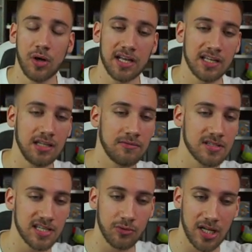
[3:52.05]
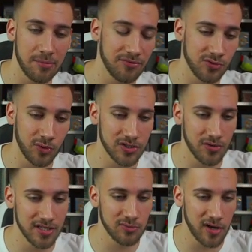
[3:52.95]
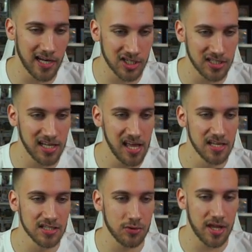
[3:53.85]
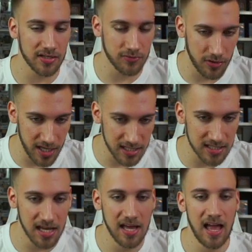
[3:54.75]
I can even say your name if you want to in this reaction. So that is for this.